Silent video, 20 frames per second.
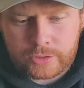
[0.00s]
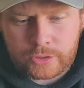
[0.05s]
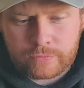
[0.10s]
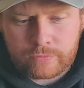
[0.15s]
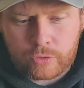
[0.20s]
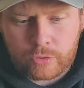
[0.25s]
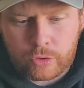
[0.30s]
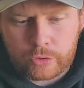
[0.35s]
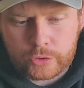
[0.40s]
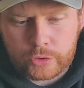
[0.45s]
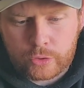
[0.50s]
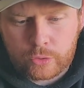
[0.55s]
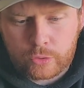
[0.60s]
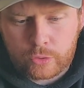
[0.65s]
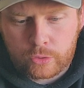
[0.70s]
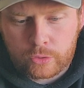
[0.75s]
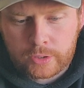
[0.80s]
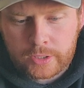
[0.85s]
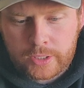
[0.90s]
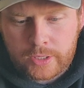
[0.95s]
You've got
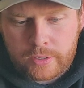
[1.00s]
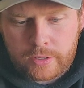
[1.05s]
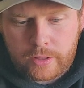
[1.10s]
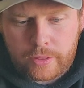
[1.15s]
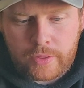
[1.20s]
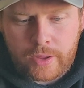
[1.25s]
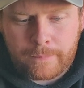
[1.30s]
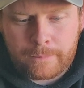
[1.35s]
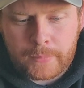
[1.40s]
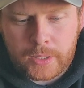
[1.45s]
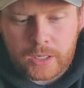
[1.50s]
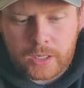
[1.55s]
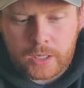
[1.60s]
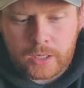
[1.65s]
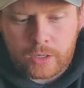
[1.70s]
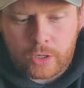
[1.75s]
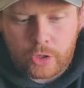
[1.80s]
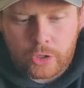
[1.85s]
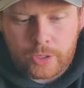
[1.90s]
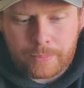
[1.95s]
your thumb
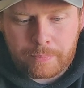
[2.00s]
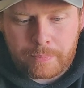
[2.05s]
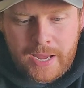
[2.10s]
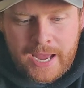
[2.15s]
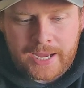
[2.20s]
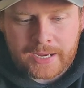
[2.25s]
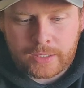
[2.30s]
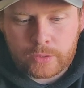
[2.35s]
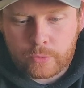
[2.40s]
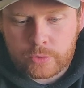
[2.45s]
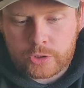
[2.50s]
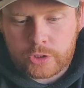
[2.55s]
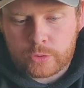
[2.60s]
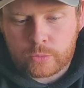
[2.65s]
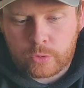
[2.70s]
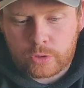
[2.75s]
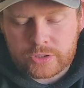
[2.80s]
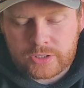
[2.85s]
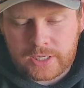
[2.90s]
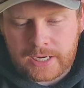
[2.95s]
bar on the back, which is
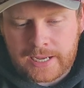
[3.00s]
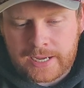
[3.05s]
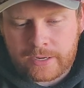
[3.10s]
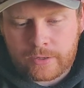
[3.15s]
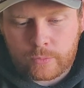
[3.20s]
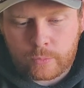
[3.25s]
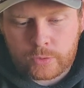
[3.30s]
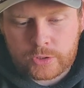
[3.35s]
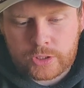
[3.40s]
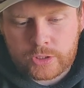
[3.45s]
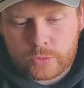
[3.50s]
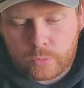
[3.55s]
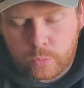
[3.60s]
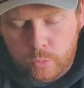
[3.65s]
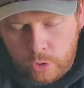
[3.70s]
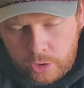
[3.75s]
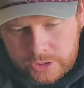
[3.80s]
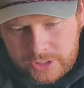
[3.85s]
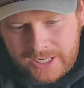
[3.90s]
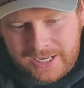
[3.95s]
what
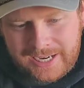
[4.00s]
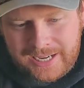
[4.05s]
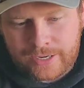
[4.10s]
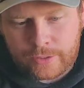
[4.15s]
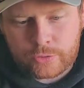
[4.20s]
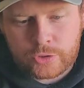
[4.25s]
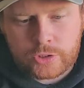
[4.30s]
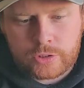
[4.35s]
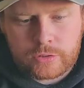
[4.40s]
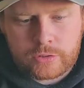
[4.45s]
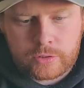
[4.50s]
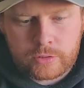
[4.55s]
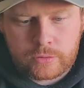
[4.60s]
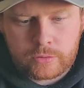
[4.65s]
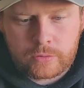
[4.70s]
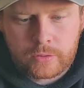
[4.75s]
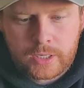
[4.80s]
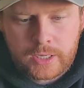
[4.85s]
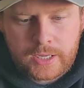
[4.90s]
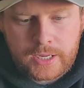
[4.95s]
allows you
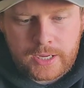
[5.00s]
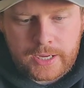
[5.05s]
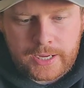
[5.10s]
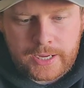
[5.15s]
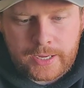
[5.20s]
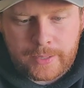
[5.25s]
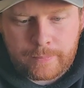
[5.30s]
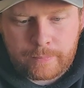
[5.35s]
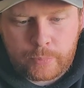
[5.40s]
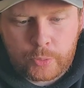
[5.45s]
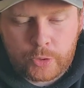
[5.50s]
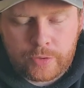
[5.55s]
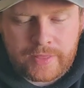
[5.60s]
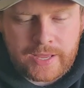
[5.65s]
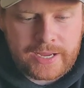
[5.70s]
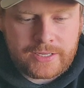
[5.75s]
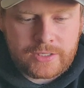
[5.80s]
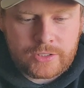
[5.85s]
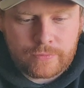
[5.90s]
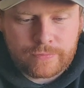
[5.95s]
to put
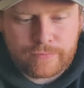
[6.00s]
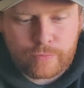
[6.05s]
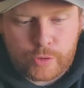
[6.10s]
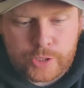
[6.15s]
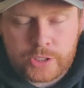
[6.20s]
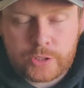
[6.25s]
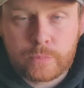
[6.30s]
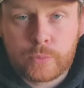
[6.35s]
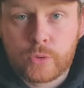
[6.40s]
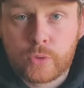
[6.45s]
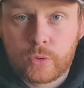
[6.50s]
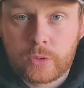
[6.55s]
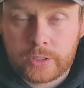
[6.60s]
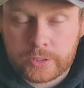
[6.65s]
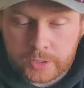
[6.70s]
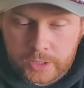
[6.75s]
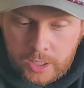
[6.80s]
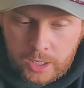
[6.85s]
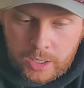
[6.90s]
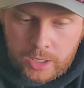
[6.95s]
into free spool
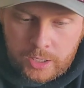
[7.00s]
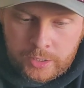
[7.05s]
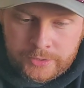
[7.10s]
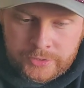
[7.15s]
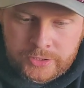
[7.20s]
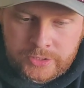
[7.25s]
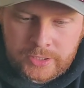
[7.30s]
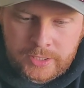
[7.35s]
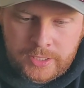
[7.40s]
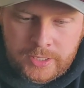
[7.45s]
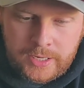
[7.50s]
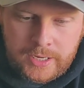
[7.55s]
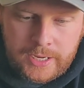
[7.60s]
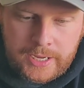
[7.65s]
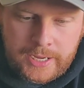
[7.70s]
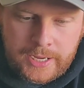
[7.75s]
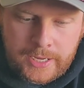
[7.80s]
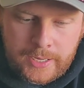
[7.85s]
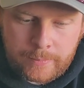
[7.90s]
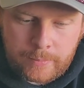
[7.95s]
and cast,
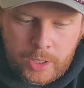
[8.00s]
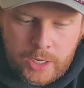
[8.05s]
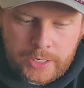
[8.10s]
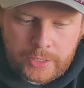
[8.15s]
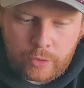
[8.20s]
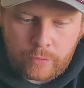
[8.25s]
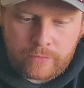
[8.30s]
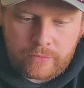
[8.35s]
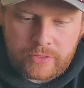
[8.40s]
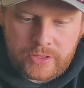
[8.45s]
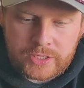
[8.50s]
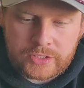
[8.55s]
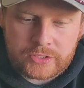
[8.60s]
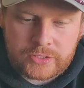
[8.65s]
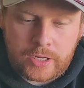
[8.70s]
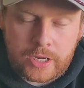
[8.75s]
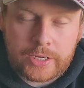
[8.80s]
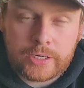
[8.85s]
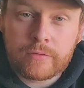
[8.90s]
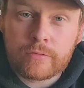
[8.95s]
and on this
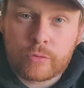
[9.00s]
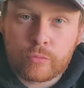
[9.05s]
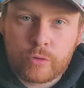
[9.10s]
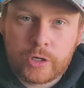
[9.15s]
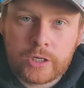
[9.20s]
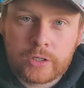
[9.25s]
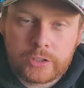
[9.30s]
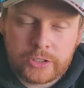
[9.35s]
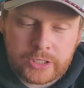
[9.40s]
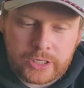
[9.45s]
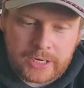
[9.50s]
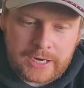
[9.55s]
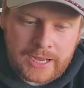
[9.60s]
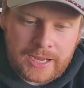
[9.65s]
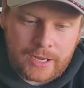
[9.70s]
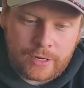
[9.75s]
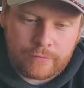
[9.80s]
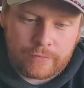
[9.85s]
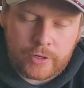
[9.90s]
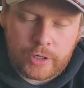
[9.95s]
side of the reel you're going to
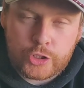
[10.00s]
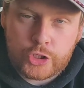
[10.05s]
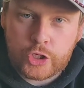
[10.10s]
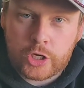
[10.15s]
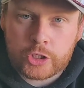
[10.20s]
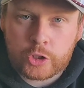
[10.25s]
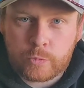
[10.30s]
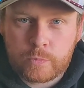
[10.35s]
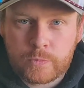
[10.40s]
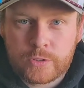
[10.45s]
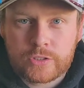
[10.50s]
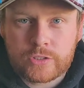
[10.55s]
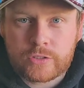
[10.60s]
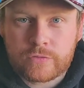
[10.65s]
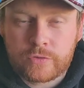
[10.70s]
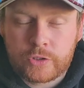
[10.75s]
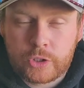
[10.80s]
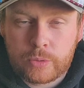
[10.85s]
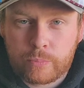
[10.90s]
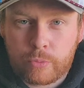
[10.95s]
have adjustments
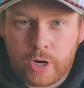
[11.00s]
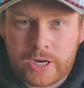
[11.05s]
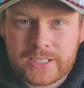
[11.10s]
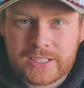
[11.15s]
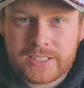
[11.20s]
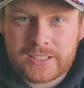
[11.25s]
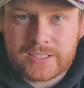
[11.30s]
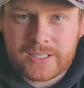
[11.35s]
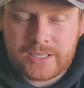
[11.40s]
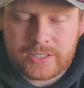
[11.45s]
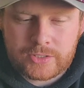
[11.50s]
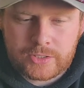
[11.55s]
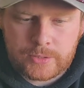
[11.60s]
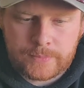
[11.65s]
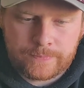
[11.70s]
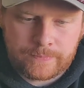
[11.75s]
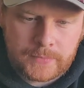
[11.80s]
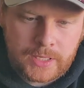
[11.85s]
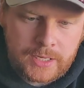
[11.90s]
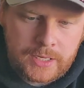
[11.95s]
for your braking
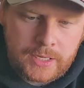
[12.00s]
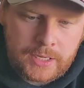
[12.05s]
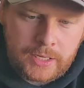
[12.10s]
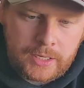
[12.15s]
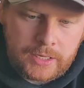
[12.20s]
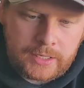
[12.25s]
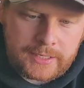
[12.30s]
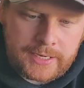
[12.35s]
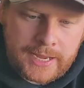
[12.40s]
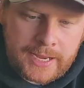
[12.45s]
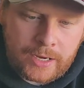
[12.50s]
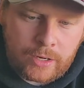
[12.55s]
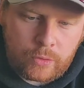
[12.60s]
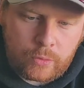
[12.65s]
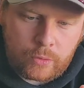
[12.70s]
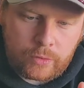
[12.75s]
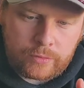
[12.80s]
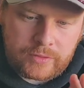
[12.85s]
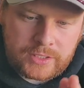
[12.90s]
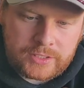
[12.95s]
system.
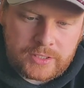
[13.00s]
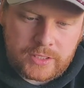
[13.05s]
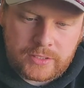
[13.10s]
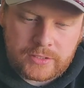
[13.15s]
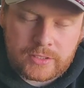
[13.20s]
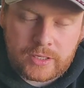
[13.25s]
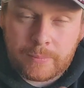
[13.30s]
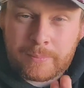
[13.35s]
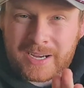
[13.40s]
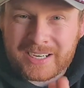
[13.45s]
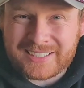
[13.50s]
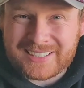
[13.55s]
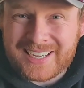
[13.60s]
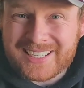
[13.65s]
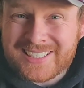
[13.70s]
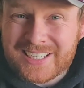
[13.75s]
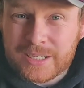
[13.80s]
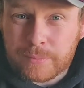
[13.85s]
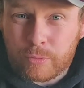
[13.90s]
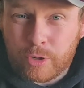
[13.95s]
Now, this is a
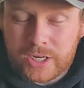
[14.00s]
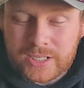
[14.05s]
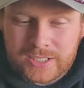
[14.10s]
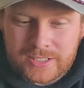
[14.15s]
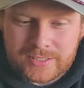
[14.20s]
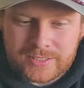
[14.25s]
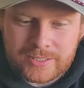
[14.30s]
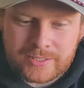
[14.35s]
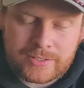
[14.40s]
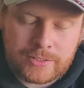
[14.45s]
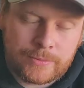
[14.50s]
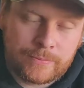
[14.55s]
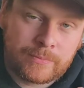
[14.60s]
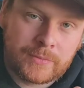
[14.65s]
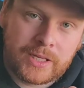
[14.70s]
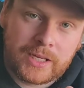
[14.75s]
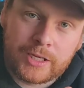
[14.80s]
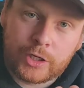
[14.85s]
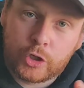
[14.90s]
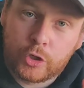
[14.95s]
magnetic braking
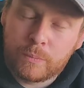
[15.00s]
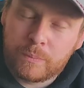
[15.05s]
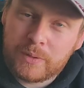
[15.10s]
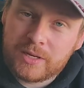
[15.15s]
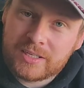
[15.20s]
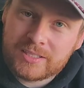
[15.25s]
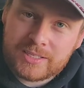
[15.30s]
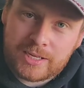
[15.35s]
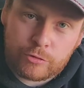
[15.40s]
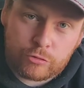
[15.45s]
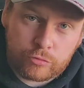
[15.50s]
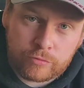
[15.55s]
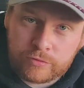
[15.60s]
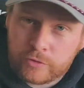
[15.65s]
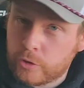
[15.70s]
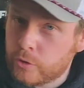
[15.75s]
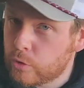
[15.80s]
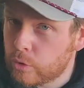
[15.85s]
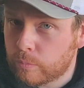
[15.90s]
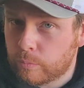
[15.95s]
system. It could be a
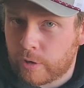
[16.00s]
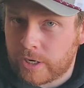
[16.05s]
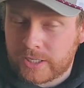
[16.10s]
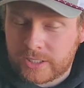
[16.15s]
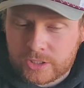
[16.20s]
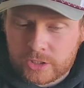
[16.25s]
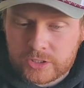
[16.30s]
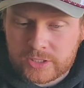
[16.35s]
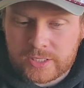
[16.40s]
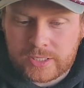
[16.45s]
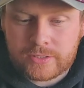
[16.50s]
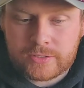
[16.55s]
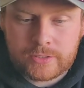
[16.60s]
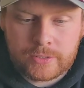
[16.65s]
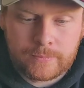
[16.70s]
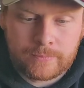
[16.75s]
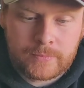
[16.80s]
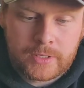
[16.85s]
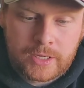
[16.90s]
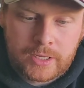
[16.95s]
centrifugal braking
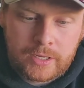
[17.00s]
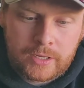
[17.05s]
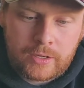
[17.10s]
system.